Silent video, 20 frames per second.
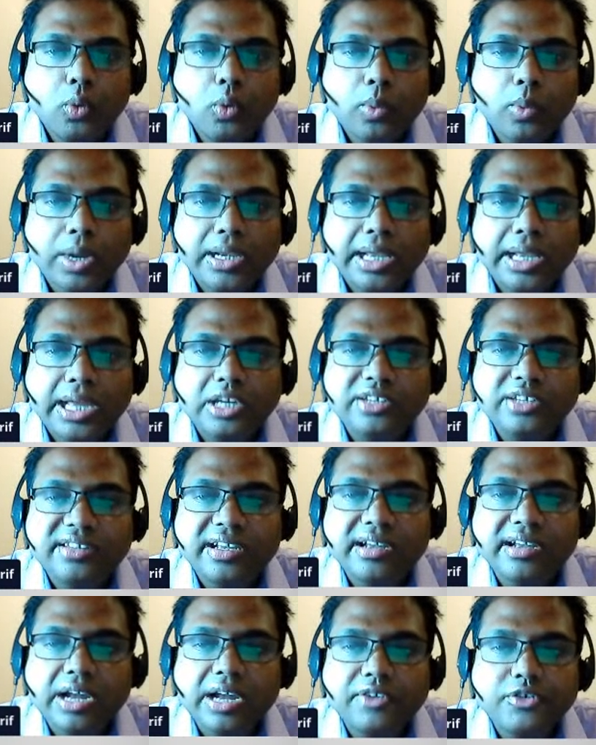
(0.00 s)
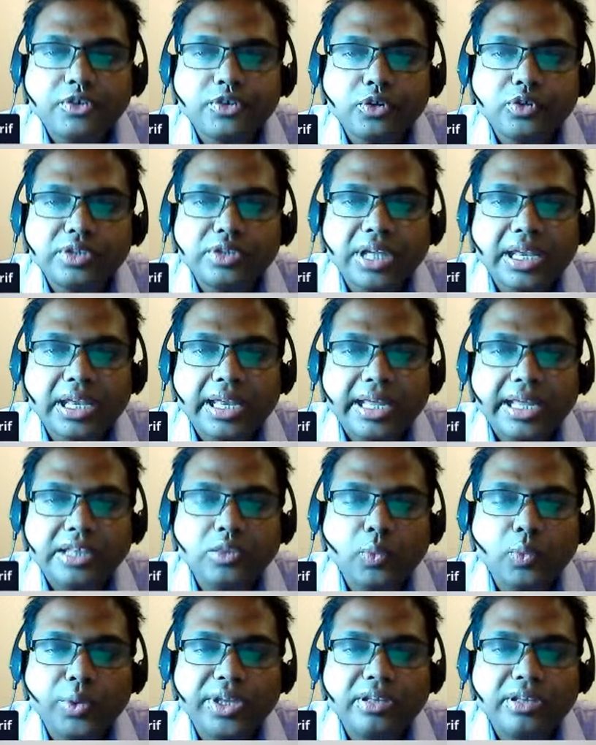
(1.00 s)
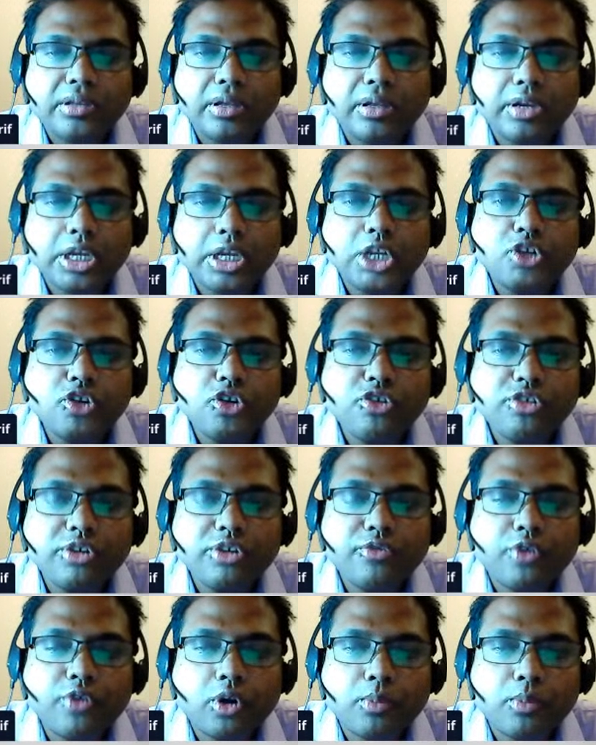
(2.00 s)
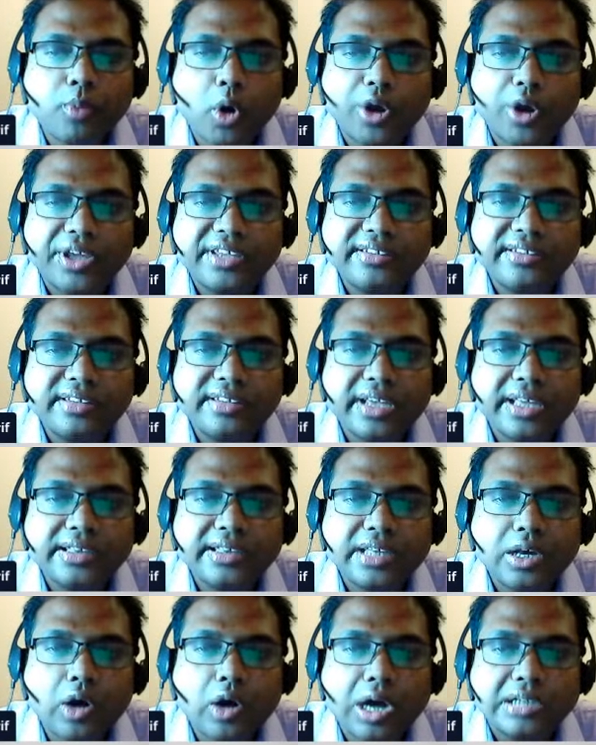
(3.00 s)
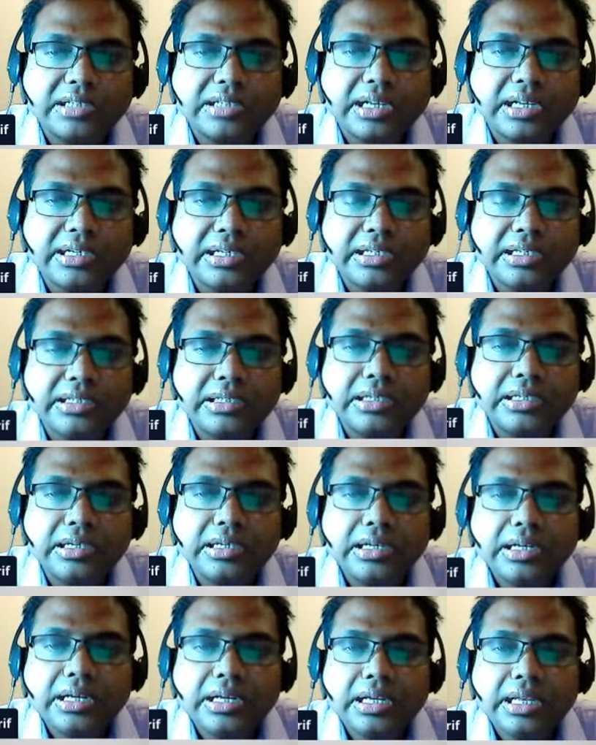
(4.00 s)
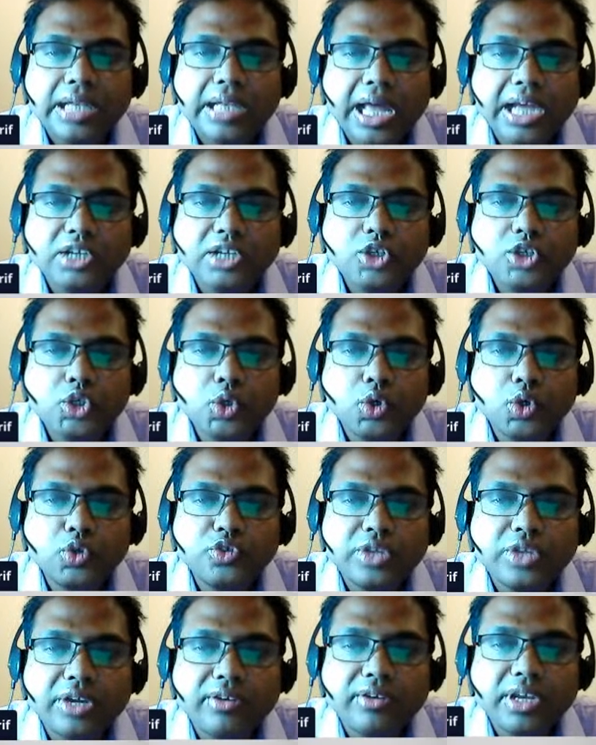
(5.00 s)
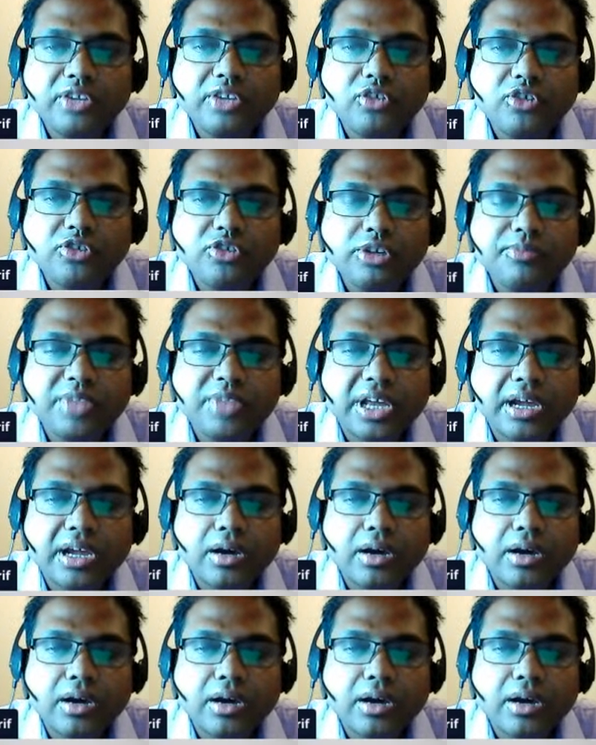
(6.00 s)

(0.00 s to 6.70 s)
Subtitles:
One line is a graph show the length weight relationship for boys, and the other line shows the relationship